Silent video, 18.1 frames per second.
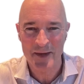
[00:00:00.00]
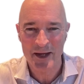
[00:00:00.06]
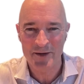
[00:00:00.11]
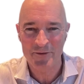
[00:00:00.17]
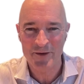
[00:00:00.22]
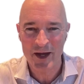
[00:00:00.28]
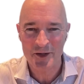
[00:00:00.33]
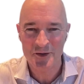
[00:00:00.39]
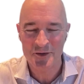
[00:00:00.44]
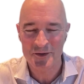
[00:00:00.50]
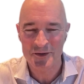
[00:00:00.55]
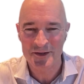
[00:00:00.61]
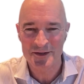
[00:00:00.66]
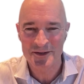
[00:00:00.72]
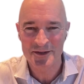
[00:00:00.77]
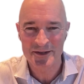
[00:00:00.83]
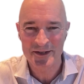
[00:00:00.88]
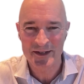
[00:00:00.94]

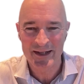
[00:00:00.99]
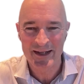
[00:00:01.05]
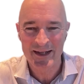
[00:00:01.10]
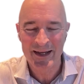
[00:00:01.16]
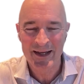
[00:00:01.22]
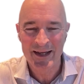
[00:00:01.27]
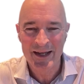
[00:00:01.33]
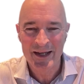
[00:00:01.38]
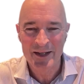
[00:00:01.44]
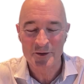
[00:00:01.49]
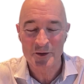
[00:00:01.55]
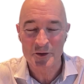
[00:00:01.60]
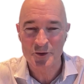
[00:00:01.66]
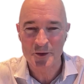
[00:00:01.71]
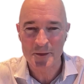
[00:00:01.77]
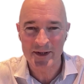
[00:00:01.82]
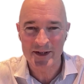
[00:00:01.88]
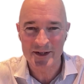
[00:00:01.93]
manufacturers,
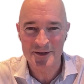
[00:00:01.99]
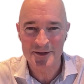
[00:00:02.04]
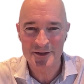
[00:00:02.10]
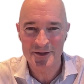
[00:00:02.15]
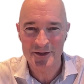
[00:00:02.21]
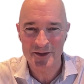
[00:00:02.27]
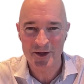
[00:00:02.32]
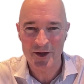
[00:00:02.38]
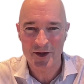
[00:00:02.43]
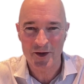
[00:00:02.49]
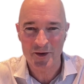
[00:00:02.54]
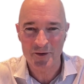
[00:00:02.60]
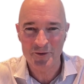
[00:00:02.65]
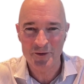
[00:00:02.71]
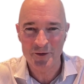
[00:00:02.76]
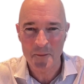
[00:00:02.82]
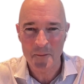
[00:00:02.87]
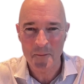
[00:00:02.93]
distributors of
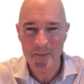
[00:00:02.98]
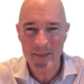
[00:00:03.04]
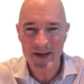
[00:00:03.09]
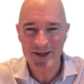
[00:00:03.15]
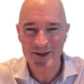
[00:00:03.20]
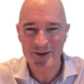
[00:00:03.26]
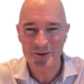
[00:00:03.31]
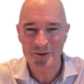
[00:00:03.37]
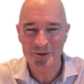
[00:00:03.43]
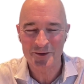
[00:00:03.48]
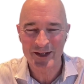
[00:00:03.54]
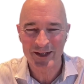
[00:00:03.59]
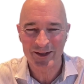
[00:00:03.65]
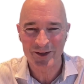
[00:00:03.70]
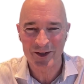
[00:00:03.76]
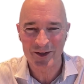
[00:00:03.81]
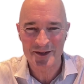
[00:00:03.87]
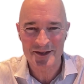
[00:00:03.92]
medical
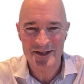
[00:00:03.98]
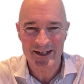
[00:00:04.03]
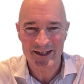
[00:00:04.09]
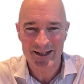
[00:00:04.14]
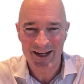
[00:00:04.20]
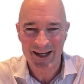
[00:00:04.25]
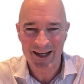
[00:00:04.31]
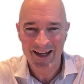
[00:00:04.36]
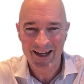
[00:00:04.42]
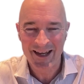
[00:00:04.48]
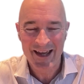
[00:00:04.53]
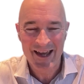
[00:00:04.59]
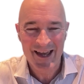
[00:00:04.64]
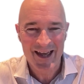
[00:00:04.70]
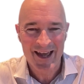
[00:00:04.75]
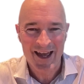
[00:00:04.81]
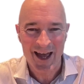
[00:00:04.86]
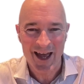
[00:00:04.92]
technology.
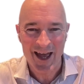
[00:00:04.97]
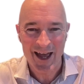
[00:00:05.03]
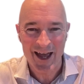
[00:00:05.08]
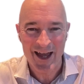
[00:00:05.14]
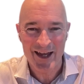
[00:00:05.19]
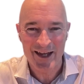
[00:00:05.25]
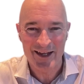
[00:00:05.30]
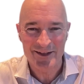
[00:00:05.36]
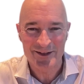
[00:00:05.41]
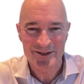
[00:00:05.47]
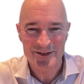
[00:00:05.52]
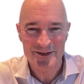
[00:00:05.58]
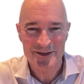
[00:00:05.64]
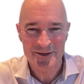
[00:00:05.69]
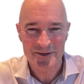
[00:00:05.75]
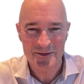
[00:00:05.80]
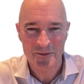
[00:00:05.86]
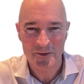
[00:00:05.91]
And
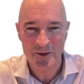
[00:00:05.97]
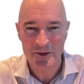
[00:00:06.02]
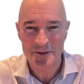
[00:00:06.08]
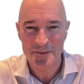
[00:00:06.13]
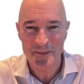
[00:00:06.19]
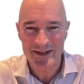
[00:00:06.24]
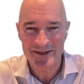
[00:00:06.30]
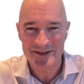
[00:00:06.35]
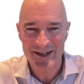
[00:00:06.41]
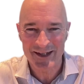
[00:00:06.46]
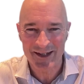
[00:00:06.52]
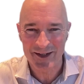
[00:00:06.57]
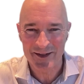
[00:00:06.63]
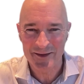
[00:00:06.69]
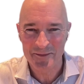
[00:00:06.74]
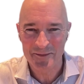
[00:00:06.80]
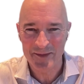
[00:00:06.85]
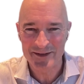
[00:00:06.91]
what's medtech?
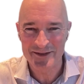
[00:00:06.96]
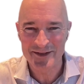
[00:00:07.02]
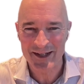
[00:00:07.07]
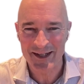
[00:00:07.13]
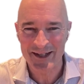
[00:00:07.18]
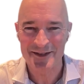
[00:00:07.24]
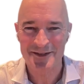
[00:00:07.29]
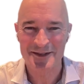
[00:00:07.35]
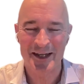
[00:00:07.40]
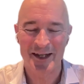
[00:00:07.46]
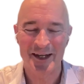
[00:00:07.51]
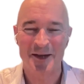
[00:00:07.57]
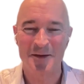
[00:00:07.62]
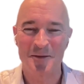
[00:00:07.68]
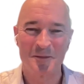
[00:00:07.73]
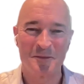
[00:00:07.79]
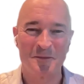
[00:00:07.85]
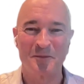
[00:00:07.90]
Medtech is
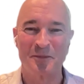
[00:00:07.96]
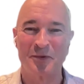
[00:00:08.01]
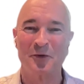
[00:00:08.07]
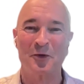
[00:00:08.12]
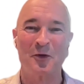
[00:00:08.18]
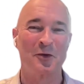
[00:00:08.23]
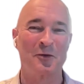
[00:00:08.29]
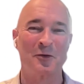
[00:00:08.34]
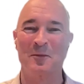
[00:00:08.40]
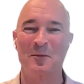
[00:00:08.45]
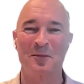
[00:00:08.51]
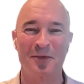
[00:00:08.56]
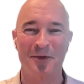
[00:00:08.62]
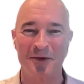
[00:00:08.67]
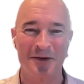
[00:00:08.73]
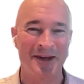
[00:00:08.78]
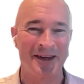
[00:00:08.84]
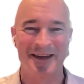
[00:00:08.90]
getting broader and
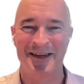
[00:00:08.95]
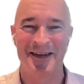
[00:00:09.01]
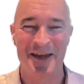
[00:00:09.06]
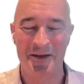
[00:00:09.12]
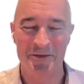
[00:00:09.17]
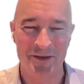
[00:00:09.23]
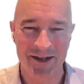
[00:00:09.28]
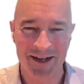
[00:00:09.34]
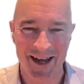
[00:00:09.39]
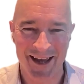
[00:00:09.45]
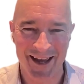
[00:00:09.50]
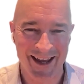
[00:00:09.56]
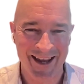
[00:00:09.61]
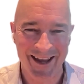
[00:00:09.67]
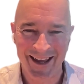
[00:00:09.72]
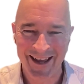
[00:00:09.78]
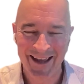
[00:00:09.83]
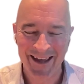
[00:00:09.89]
broader every
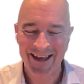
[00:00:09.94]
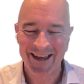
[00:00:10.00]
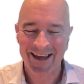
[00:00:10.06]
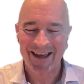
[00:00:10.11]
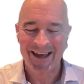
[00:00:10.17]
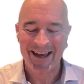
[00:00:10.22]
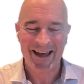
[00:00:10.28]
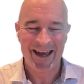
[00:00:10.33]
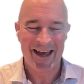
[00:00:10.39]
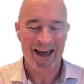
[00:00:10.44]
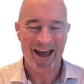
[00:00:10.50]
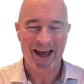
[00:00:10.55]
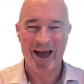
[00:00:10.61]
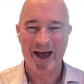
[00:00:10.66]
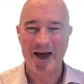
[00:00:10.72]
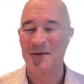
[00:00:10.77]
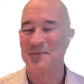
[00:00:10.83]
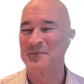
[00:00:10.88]
day.
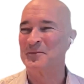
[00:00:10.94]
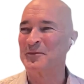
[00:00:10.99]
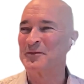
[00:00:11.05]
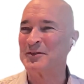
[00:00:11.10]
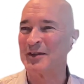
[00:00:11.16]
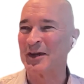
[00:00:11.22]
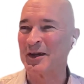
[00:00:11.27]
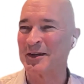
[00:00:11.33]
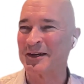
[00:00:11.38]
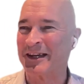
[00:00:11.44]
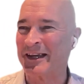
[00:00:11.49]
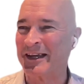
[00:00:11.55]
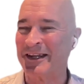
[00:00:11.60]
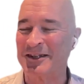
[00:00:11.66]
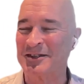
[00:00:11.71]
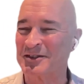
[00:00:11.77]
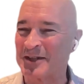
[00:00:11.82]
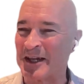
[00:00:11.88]
So it
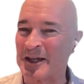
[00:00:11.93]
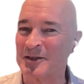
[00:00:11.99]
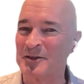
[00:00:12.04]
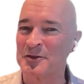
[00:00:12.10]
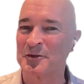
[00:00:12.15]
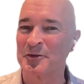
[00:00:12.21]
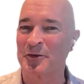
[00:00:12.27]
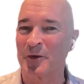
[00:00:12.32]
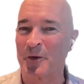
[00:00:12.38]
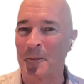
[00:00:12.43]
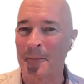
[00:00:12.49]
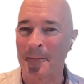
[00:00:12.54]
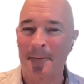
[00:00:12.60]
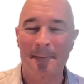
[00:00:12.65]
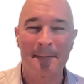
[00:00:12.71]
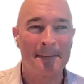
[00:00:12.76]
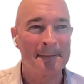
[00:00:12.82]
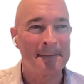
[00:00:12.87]
extends from